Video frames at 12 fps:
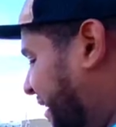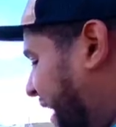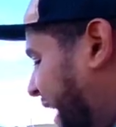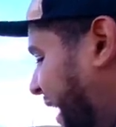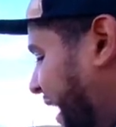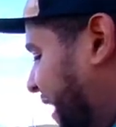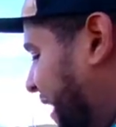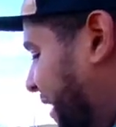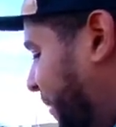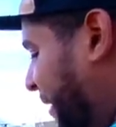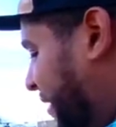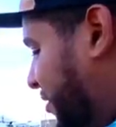I got hit.
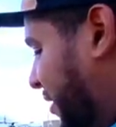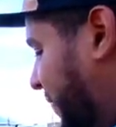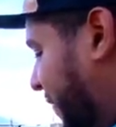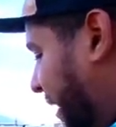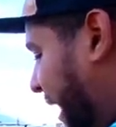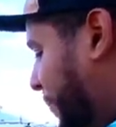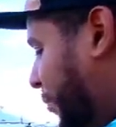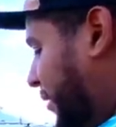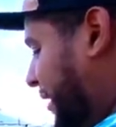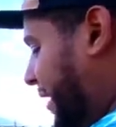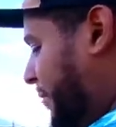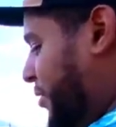I'm not sure if I, I pulled
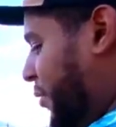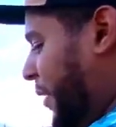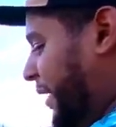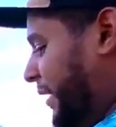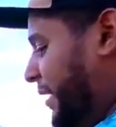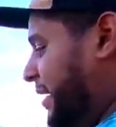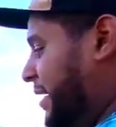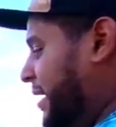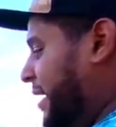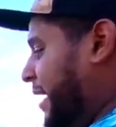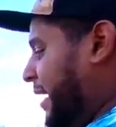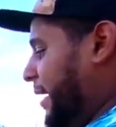it up too quickly.
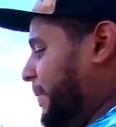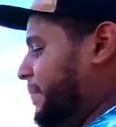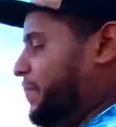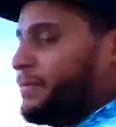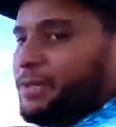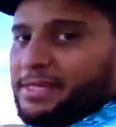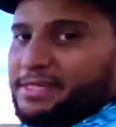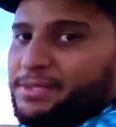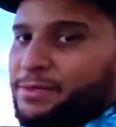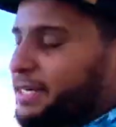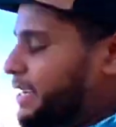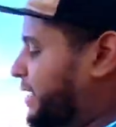Um, but let's do
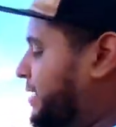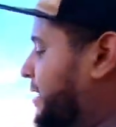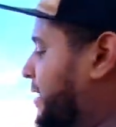it again.